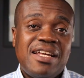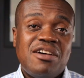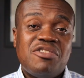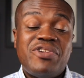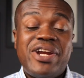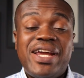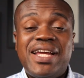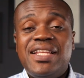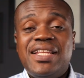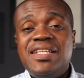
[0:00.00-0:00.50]
Now,
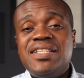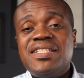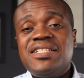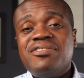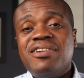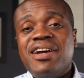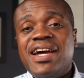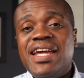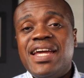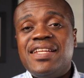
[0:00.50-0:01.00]

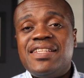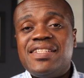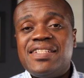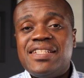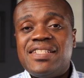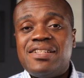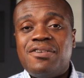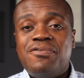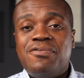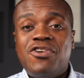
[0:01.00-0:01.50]
triglycerides
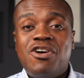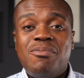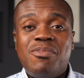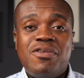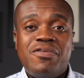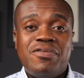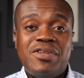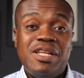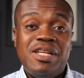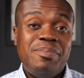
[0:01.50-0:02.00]
is a form
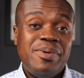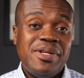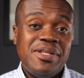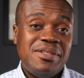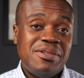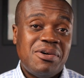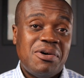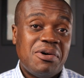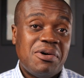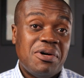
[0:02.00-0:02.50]
of
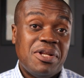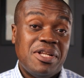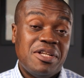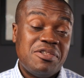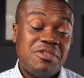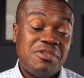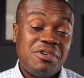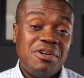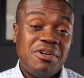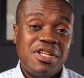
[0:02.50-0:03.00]
lipid or
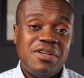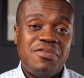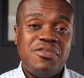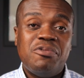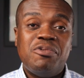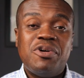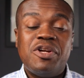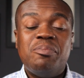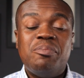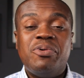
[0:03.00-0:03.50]
cholesterol, if
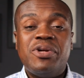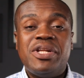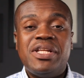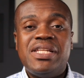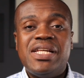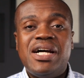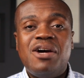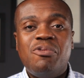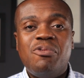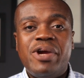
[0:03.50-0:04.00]
you want to put
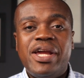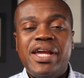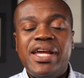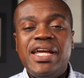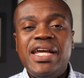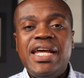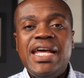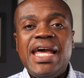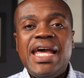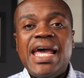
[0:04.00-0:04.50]
it that
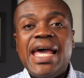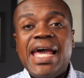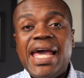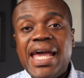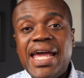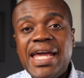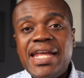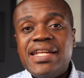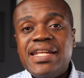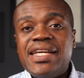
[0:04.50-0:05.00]
way,
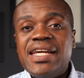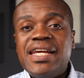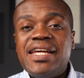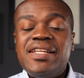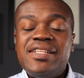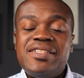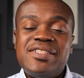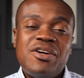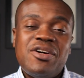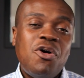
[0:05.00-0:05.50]
and
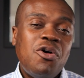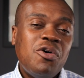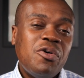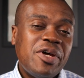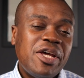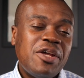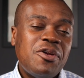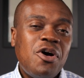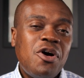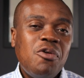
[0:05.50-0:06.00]
it's
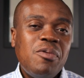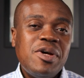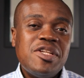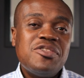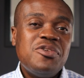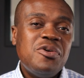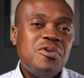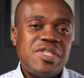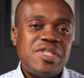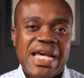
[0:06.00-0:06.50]
all, it
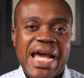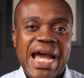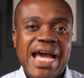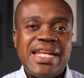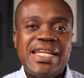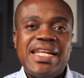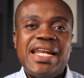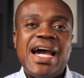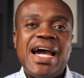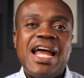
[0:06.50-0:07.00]
always goes
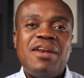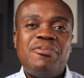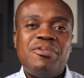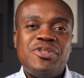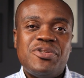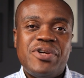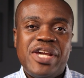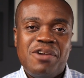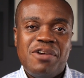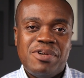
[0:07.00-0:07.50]
hand in hand
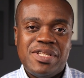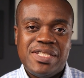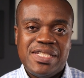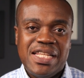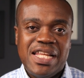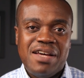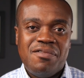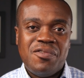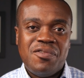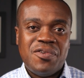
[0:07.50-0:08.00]
with your
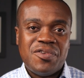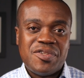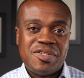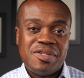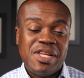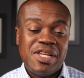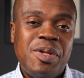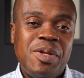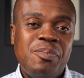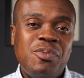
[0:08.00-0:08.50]
A1C levels.
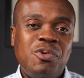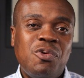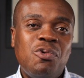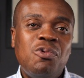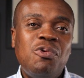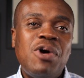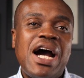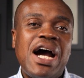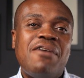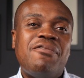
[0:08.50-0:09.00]
People
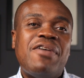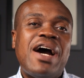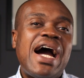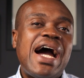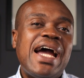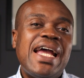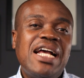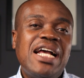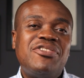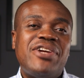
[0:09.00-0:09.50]
who have
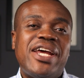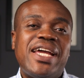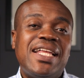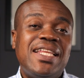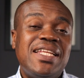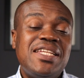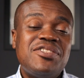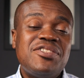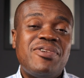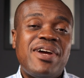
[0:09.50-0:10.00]
higher
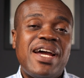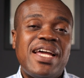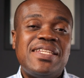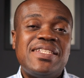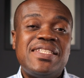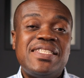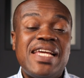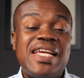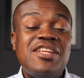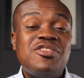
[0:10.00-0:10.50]

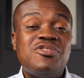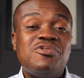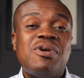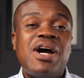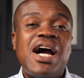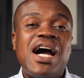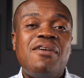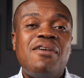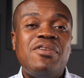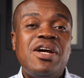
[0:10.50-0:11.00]
triglycerides tend to
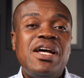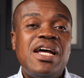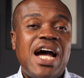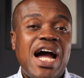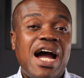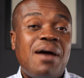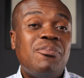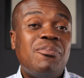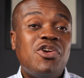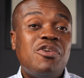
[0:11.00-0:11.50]
have
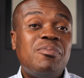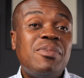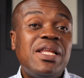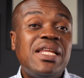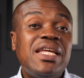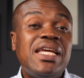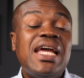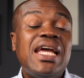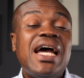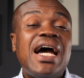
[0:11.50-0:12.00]

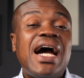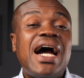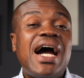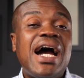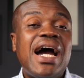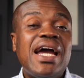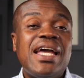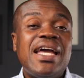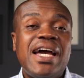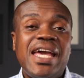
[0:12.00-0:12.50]
abnormally
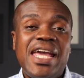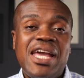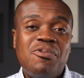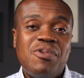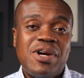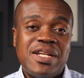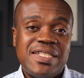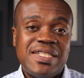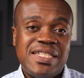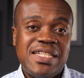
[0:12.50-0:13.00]
higher
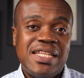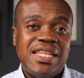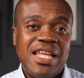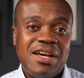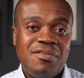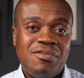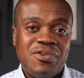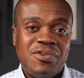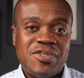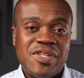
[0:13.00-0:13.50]
A1C
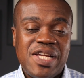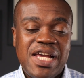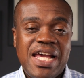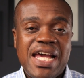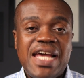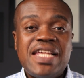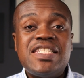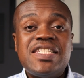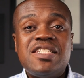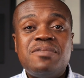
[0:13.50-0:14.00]
levels,
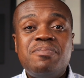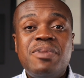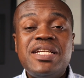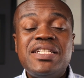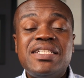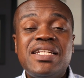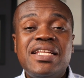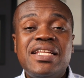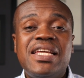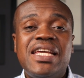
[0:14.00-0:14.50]

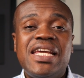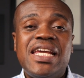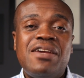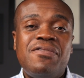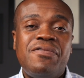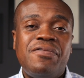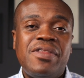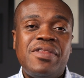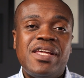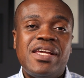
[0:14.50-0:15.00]
especially
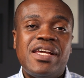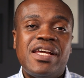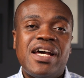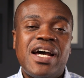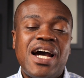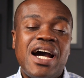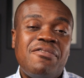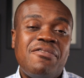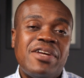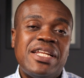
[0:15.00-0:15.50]
if they
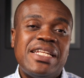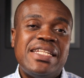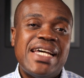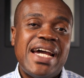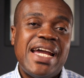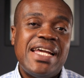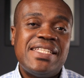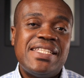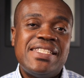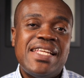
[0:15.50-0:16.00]
have a
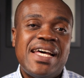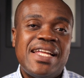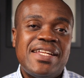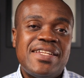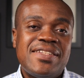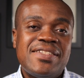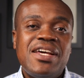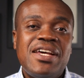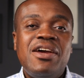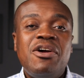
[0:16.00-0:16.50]
diet that
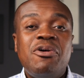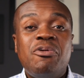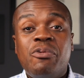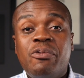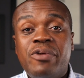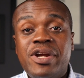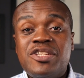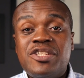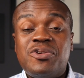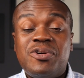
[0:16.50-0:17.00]
is
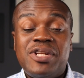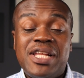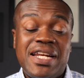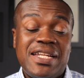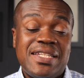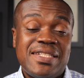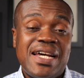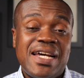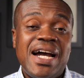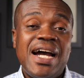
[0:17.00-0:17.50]
rich or that
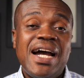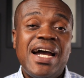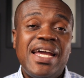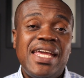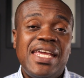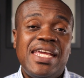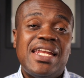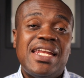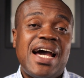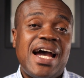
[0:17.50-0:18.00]
is high
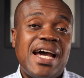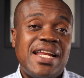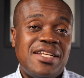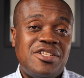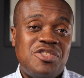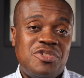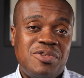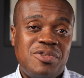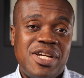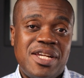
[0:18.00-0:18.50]
in
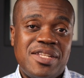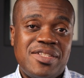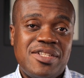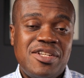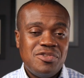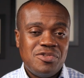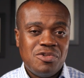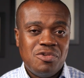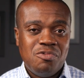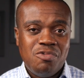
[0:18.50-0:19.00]
added sugars.
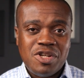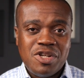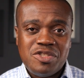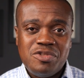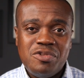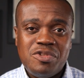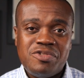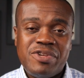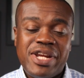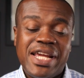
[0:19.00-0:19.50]
So watch
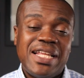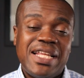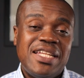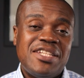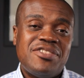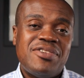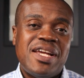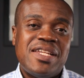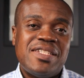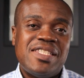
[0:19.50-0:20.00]
those
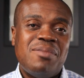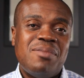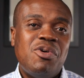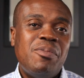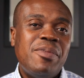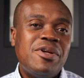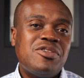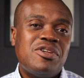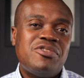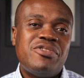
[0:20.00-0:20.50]
triglycerides. The
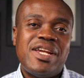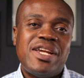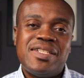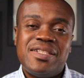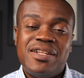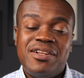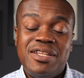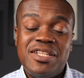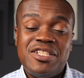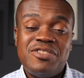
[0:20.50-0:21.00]
moment your
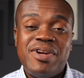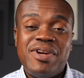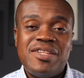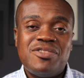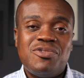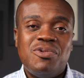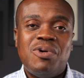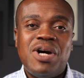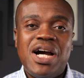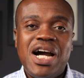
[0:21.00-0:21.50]

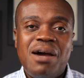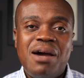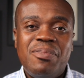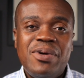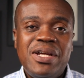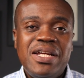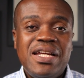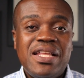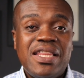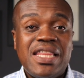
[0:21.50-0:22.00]
triglycerides go
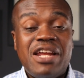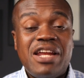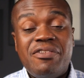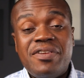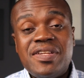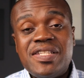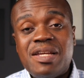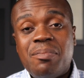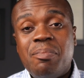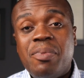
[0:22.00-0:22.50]
up, there
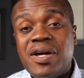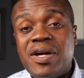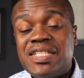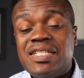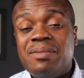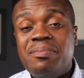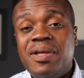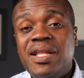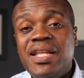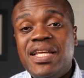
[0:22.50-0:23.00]
is a
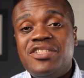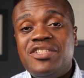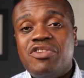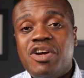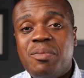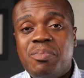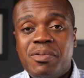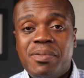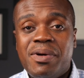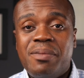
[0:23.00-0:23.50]
possibility
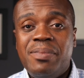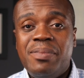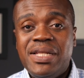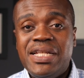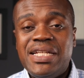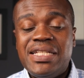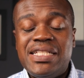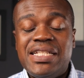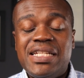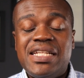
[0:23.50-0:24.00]
or a
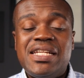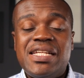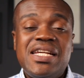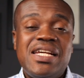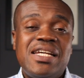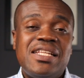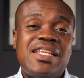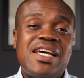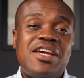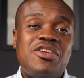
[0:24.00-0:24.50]
probability
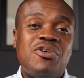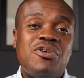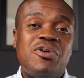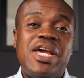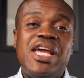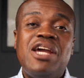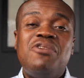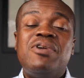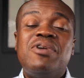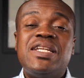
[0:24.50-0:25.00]
that your
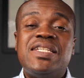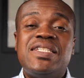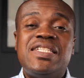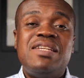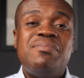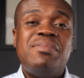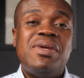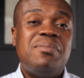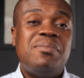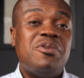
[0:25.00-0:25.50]

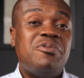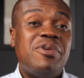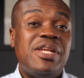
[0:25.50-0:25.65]
A1C may be